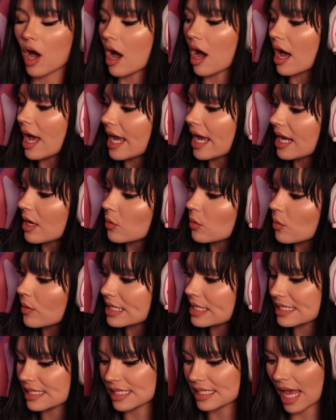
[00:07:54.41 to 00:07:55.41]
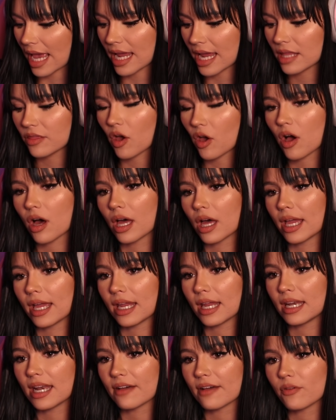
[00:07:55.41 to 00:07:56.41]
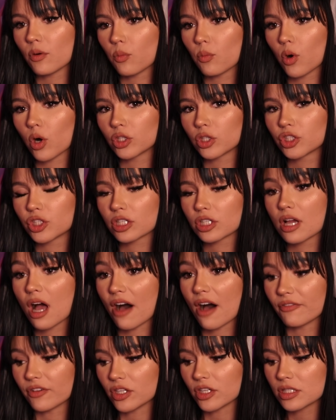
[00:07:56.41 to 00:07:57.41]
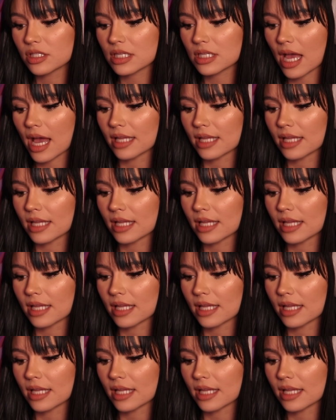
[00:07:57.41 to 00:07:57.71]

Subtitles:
I always say that I never watch covers